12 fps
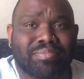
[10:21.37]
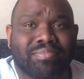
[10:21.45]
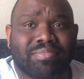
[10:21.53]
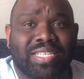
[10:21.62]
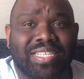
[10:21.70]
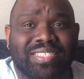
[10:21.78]

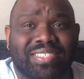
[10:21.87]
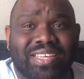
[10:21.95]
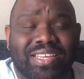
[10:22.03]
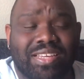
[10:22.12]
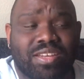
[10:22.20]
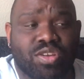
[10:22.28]
This
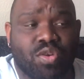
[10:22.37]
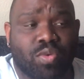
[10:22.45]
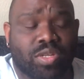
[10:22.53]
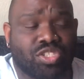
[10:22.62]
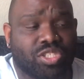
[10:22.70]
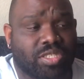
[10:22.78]
scene
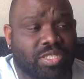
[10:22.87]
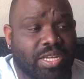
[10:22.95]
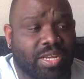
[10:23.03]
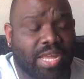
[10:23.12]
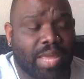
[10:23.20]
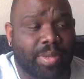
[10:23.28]
when
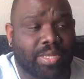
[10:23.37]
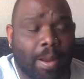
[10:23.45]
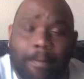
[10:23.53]
Janelle came out there,